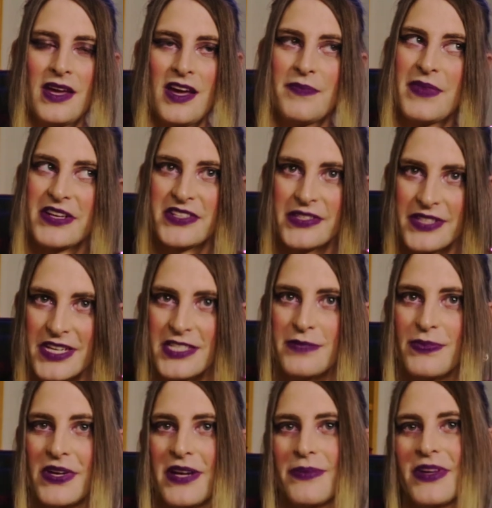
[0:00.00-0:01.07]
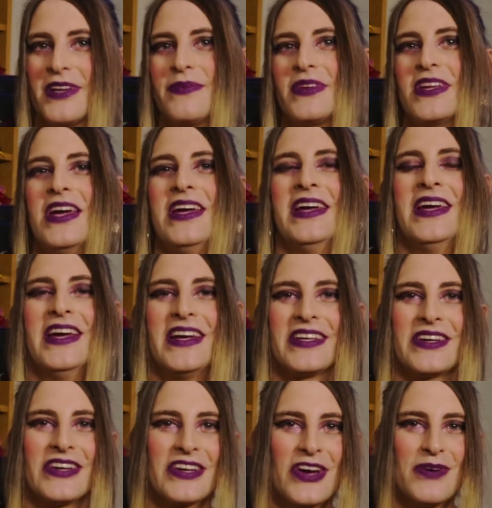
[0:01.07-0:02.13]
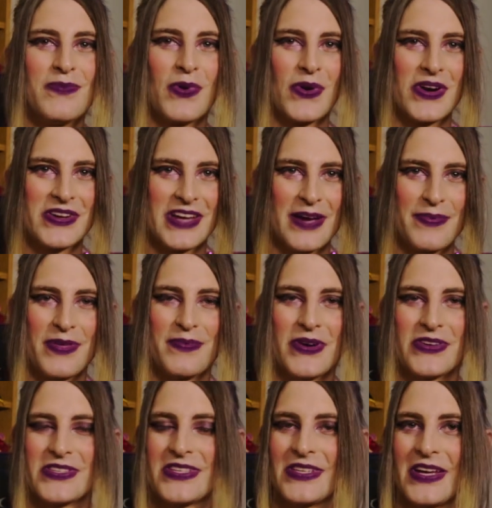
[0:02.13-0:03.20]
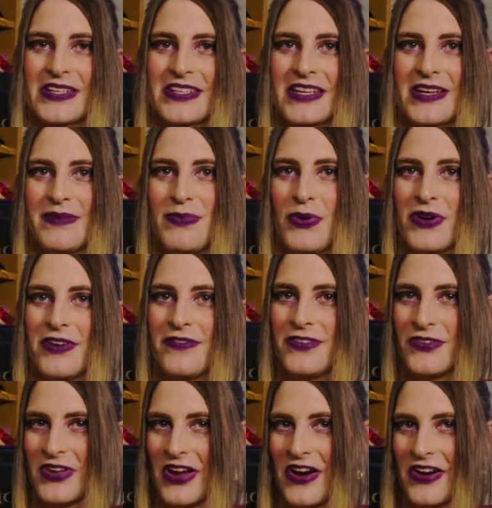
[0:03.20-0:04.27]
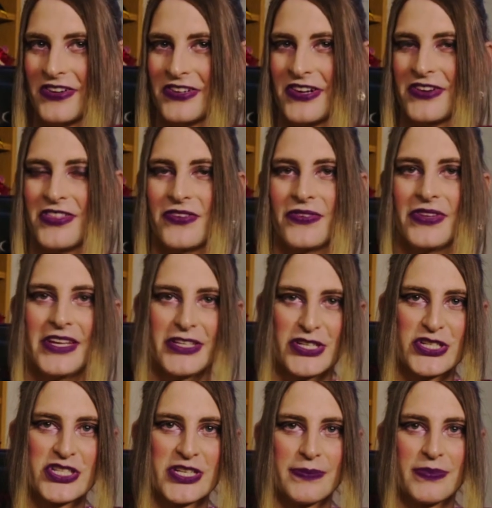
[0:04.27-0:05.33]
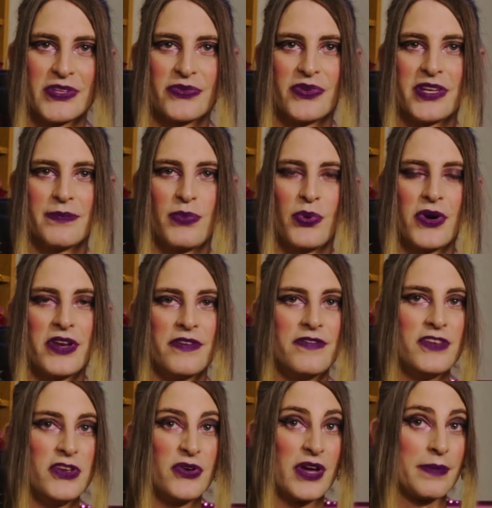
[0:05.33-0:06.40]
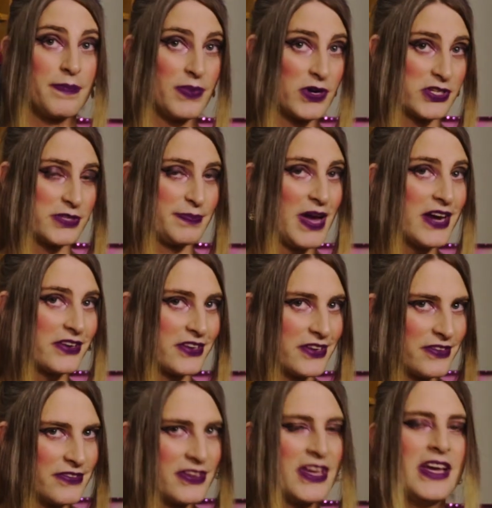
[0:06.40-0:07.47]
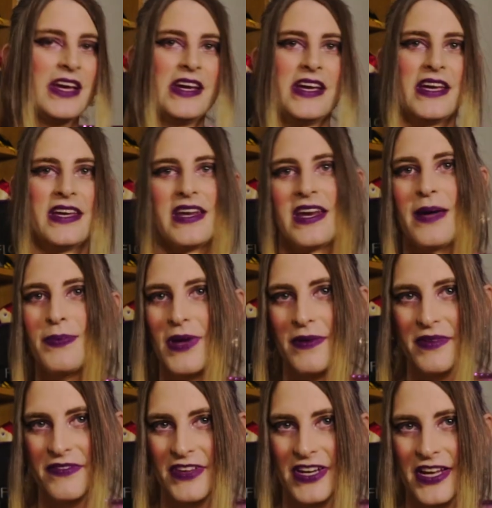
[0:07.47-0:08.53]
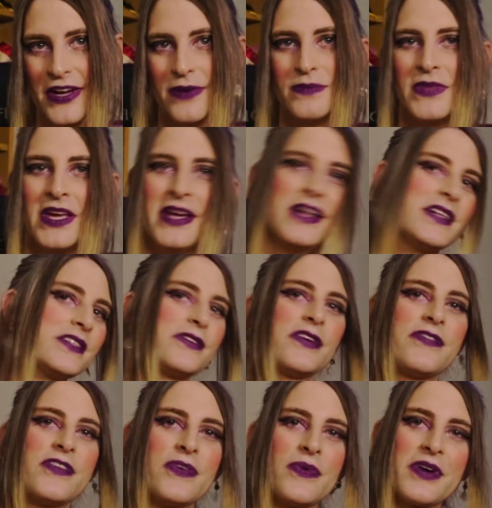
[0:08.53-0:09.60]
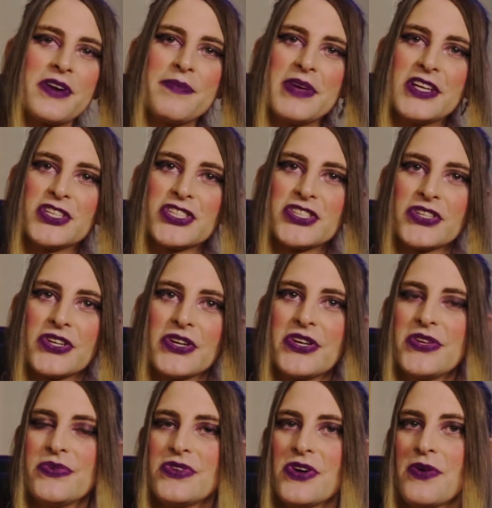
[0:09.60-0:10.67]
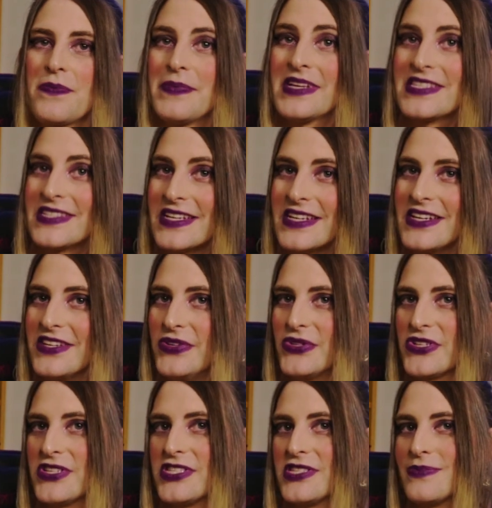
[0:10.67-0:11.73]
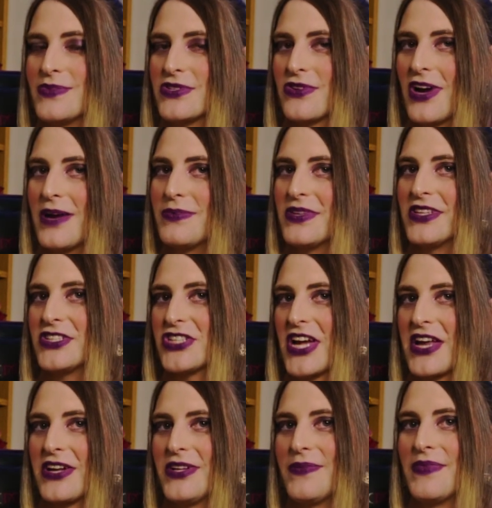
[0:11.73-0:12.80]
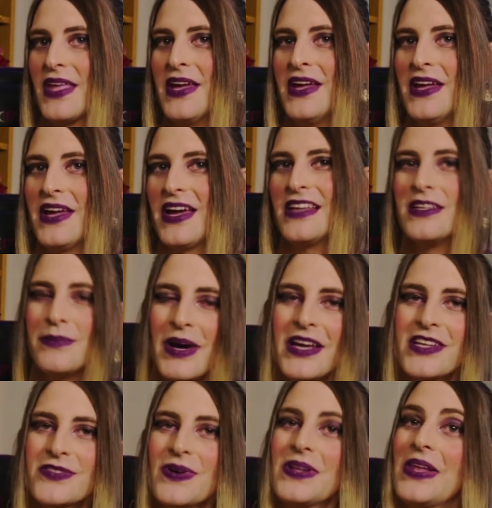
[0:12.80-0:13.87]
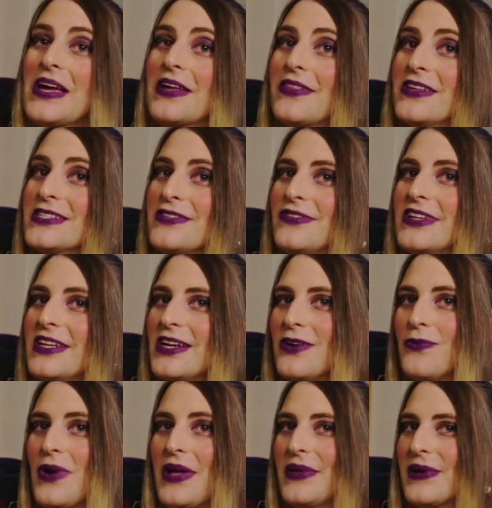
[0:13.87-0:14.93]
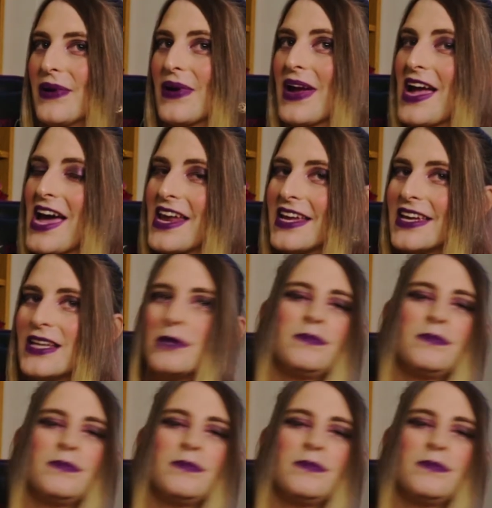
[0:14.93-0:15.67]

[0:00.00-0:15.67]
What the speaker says: I mentioned this, but I'm going to go more in depth about selecting a point of view character and the relationship between point of view and perspective in an upcoming video. So if you want to make sure you don't miss it, you should subscribe to the channel, and you might as well like this video while you're at it.